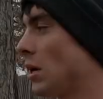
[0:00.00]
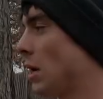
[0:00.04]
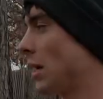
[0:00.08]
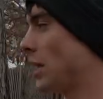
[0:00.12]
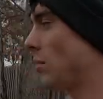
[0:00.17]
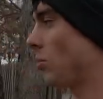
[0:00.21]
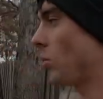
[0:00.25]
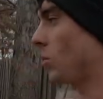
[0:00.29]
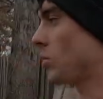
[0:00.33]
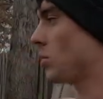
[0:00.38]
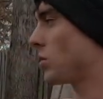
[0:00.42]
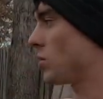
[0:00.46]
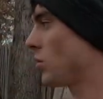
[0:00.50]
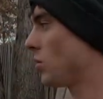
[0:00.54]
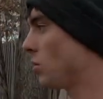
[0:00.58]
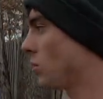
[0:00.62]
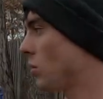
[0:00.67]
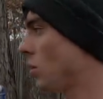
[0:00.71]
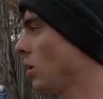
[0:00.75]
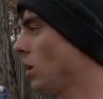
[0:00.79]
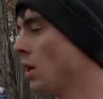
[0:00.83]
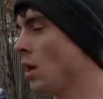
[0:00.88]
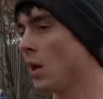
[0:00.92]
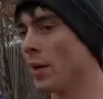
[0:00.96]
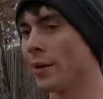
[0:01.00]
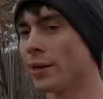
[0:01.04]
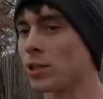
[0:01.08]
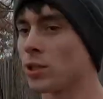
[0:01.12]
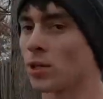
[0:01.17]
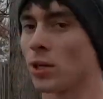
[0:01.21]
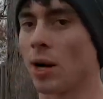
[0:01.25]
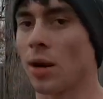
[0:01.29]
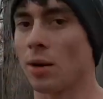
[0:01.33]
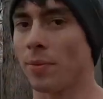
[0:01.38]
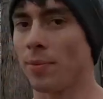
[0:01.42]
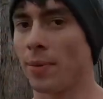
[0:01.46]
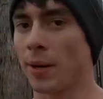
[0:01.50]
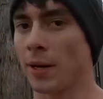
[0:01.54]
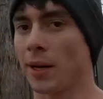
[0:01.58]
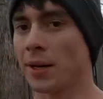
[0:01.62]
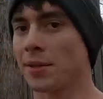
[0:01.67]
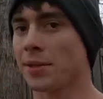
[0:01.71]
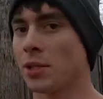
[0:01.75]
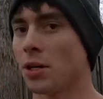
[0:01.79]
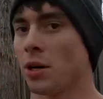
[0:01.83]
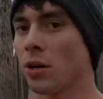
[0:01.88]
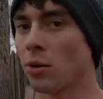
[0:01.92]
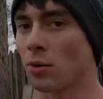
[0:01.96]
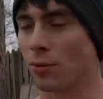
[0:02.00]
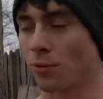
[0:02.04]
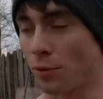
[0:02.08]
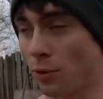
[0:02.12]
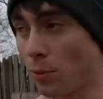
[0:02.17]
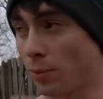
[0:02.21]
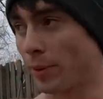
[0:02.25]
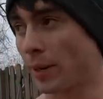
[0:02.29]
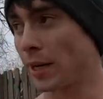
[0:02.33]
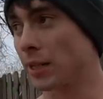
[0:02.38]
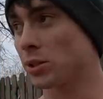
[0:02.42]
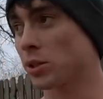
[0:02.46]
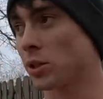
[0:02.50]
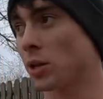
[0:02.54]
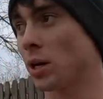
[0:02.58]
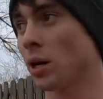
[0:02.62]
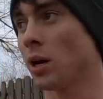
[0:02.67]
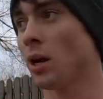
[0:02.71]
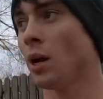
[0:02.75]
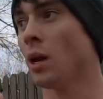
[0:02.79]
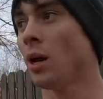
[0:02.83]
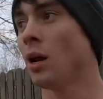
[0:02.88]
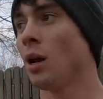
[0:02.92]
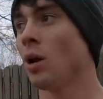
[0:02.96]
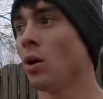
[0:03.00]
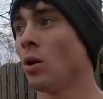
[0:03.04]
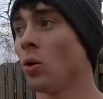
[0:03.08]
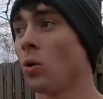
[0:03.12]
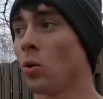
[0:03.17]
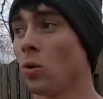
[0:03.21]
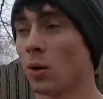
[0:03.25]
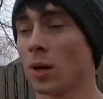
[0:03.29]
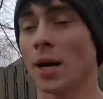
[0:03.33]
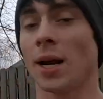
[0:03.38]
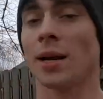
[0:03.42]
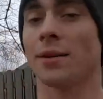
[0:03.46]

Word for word: you're not able to do straddle planche or full planche or